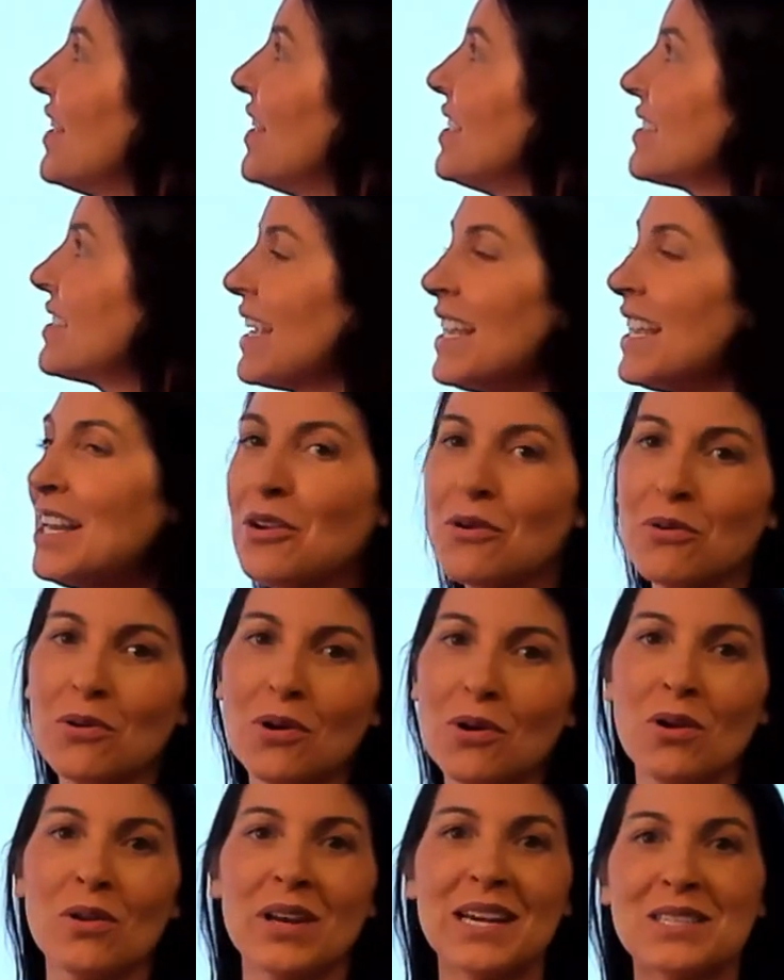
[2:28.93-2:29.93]
this
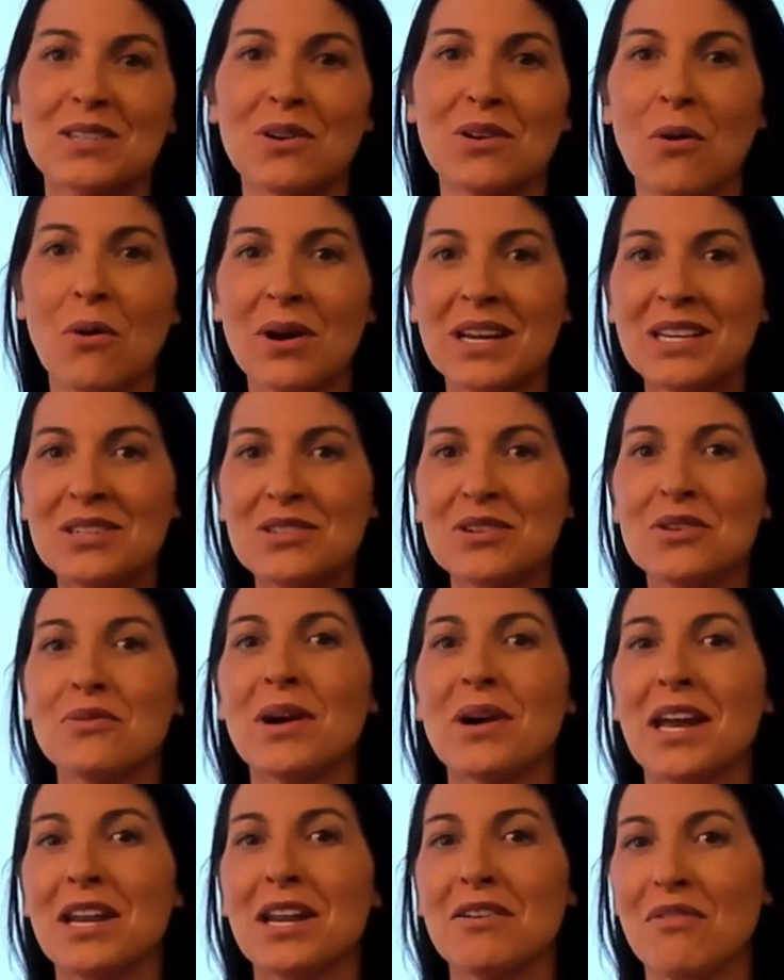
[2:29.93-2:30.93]
integral is going to
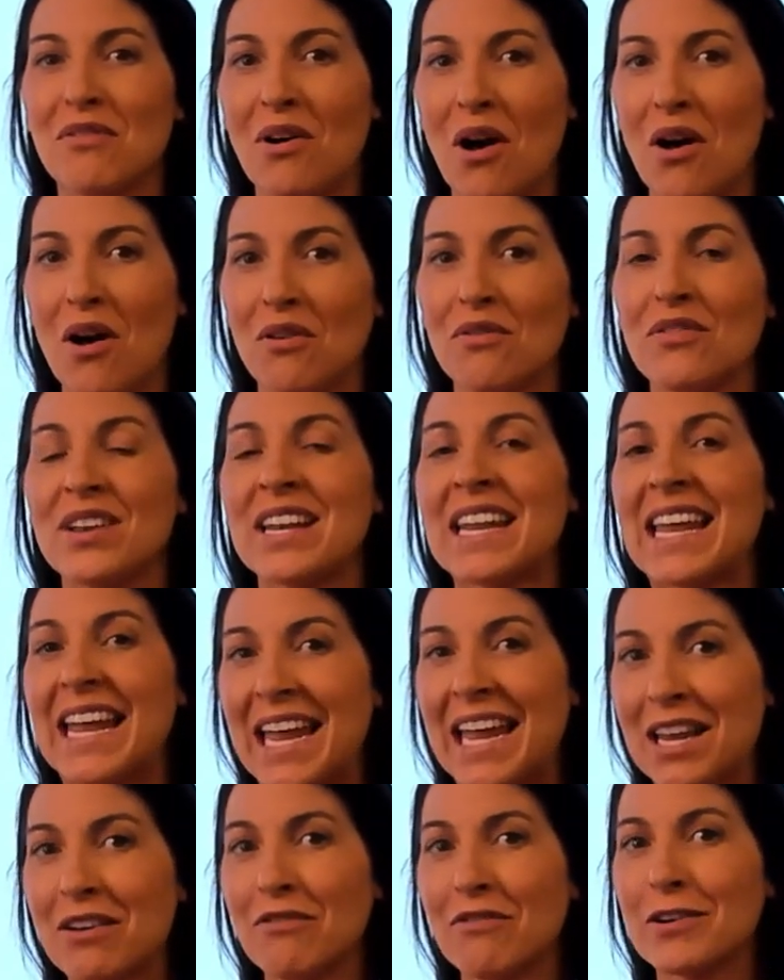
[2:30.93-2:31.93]
involve an
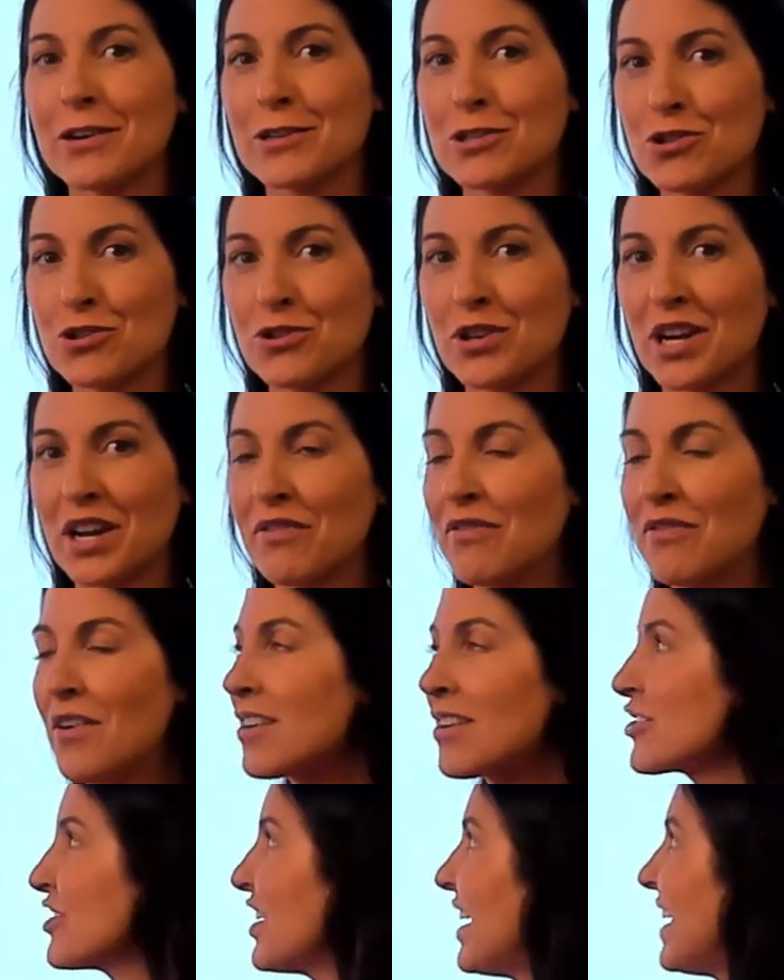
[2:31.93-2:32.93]
inverse trig
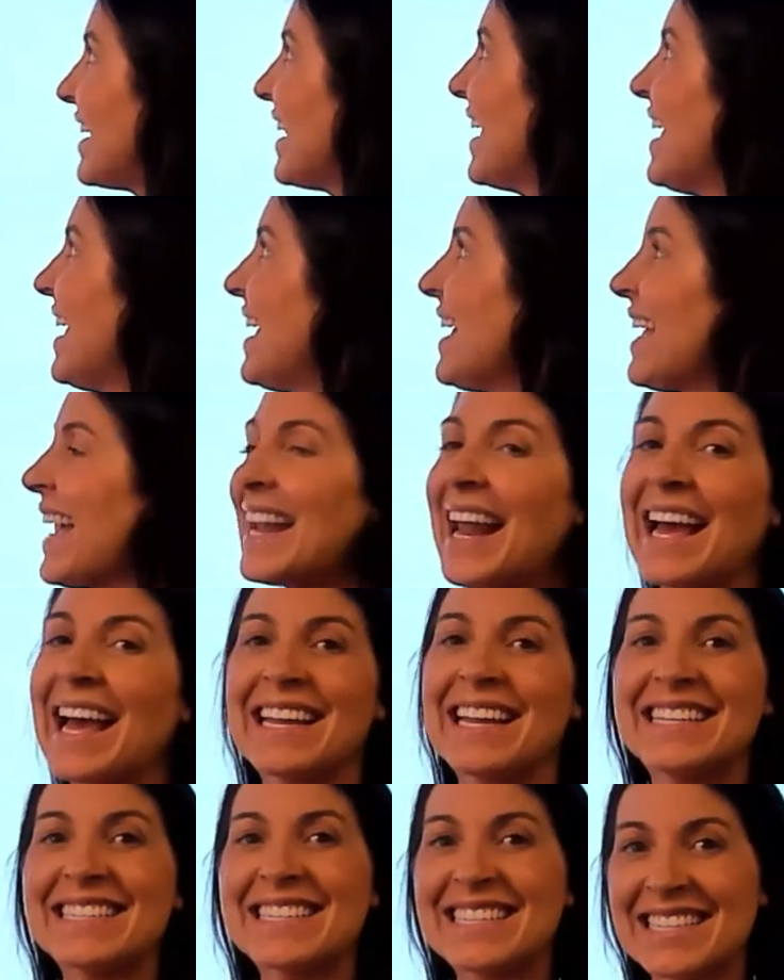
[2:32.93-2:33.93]
function, and I
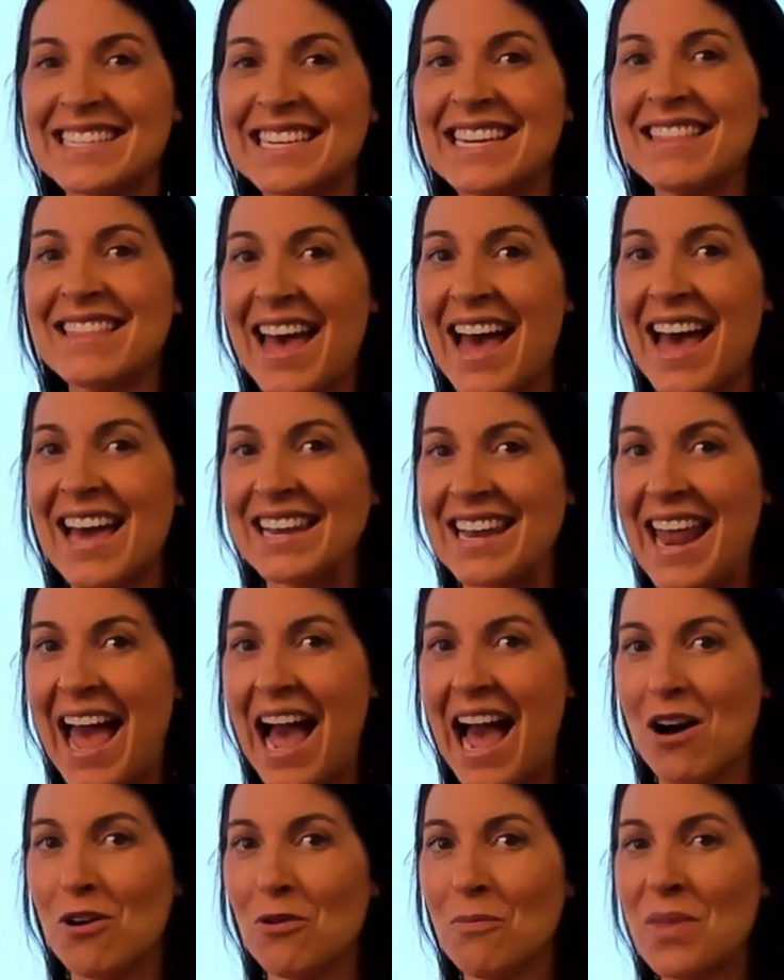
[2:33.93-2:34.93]
can see that
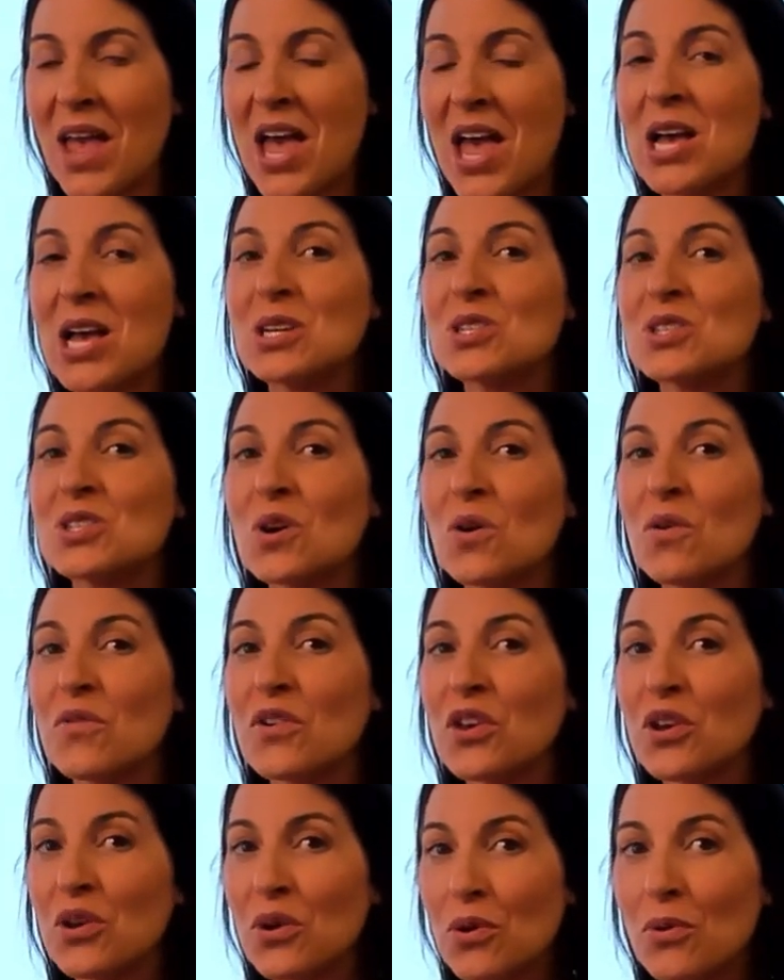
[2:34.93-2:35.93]
now. So if
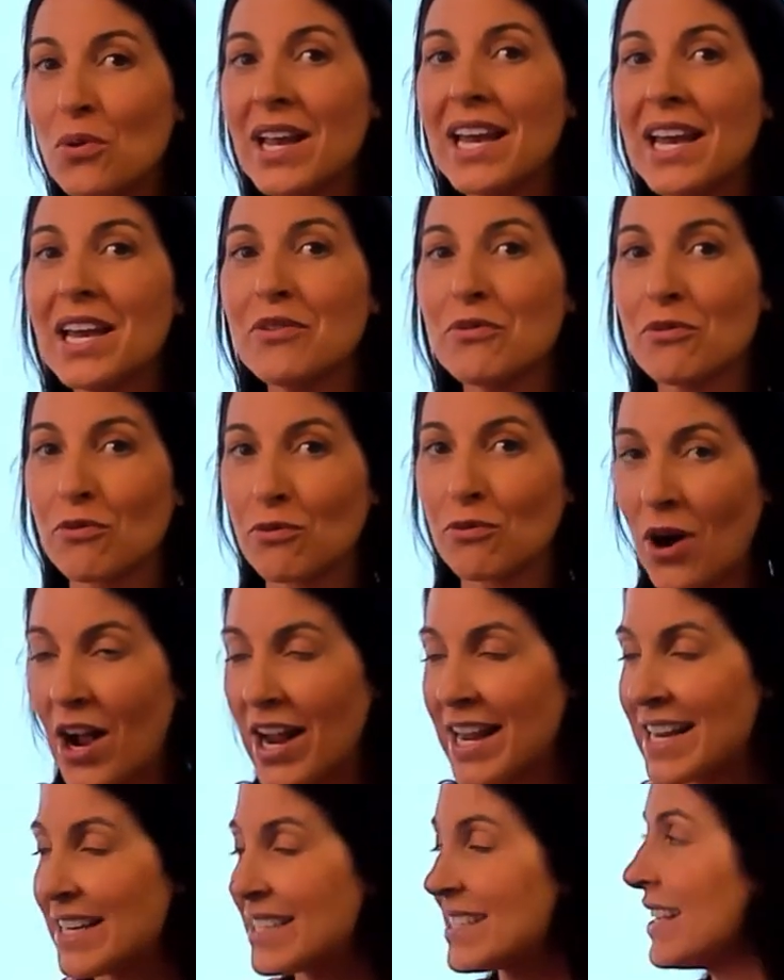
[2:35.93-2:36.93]
you can
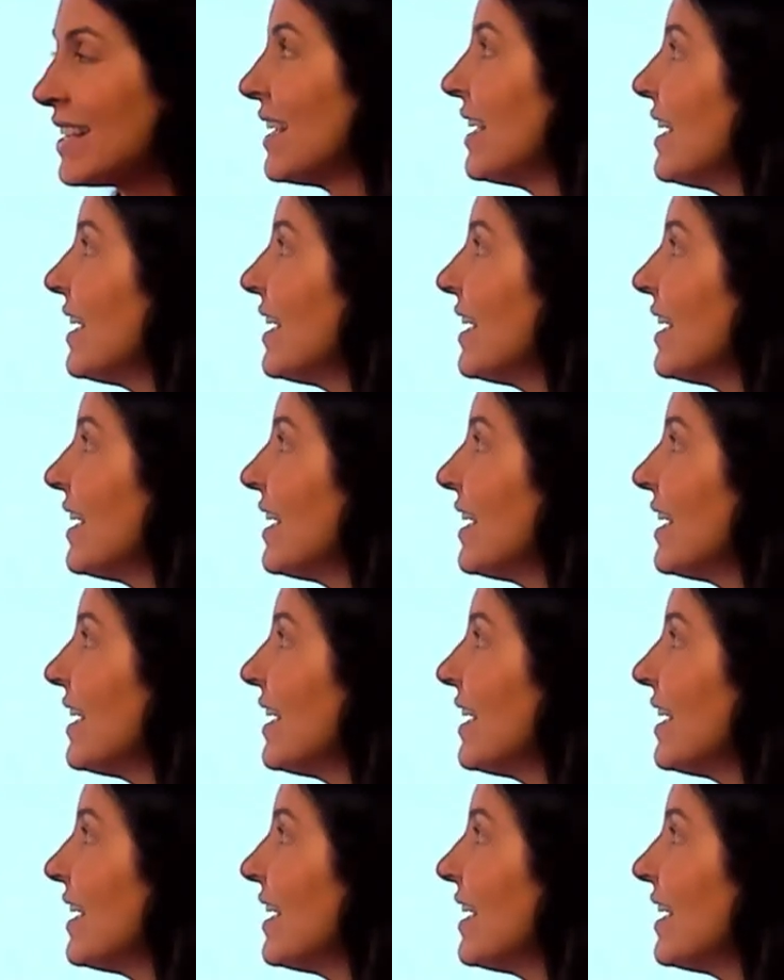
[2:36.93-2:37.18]
write